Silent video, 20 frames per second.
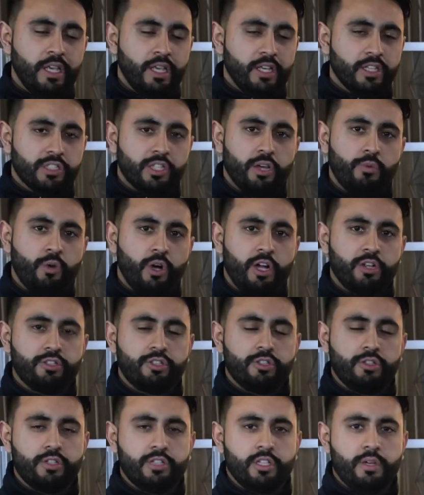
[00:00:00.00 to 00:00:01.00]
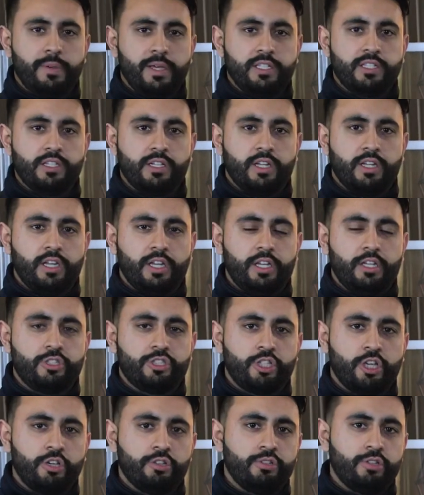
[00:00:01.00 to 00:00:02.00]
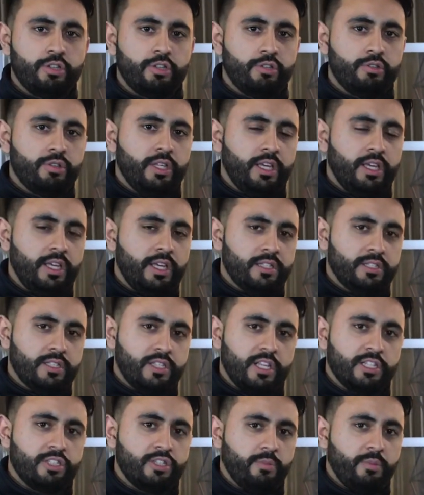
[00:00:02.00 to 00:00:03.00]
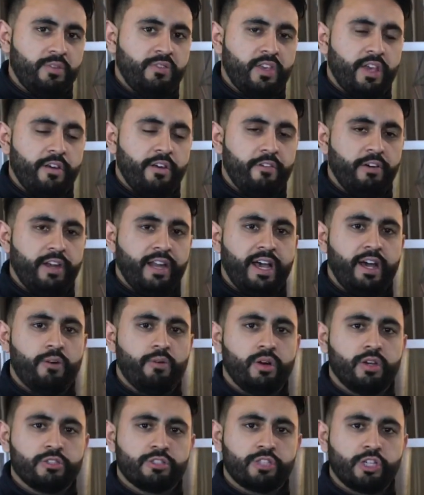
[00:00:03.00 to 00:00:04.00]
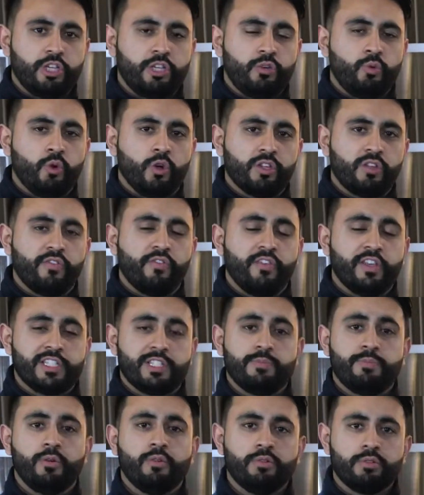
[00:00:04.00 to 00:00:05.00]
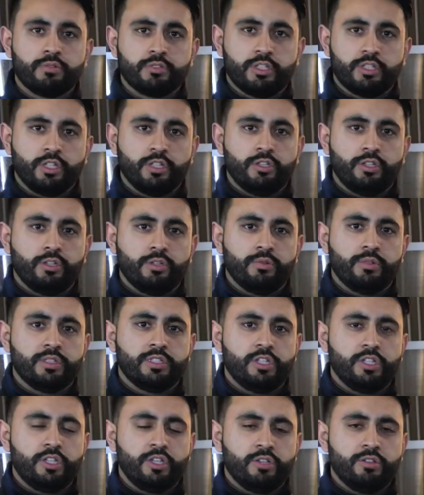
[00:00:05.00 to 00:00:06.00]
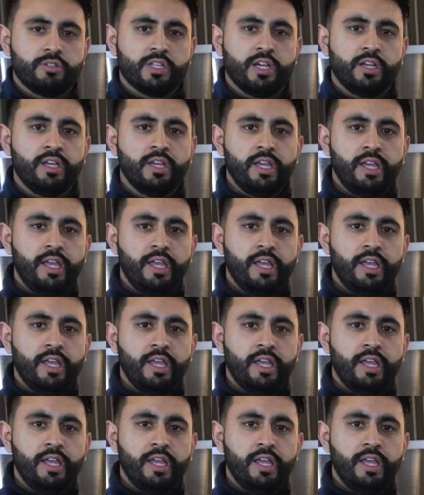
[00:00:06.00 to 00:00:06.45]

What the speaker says: So what I'll do is I'll basically show you the installation that we've carried out. I'll show you what's visible to you as a user.